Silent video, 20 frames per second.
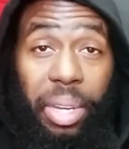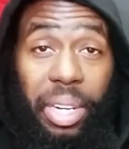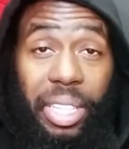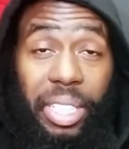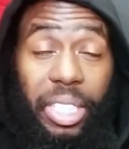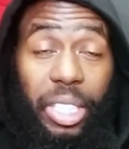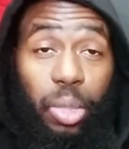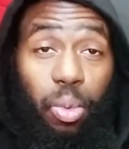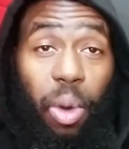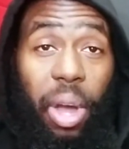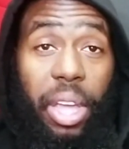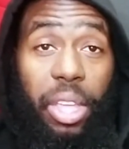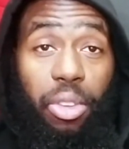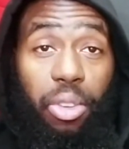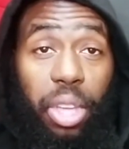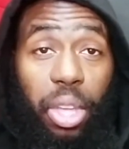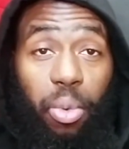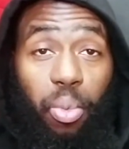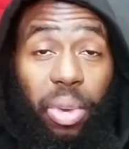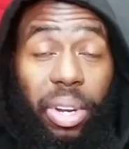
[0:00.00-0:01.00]
This is why you
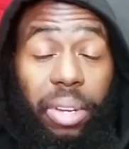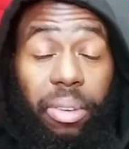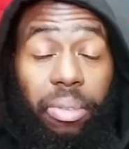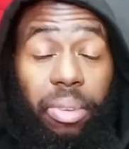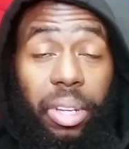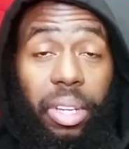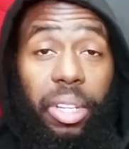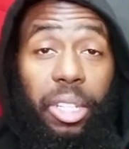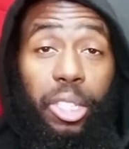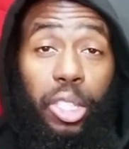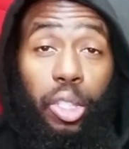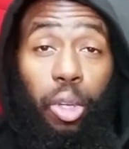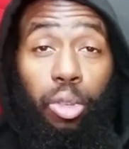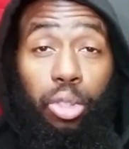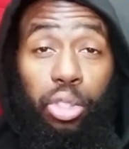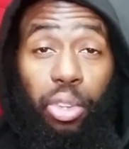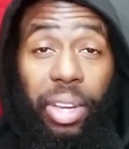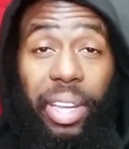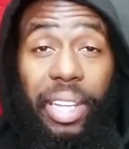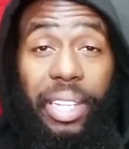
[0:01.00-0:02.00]
get rid of
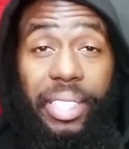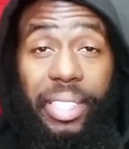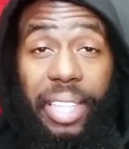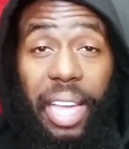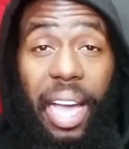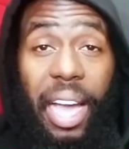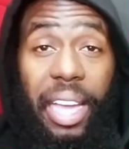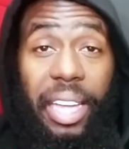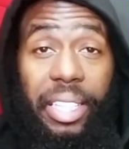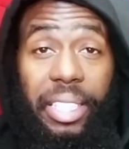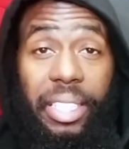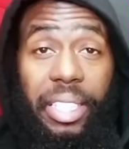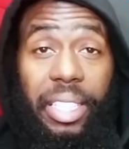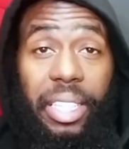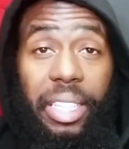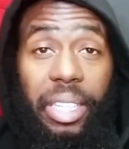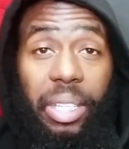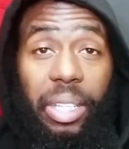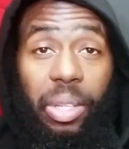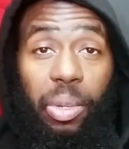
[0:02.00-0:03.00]
social anxiety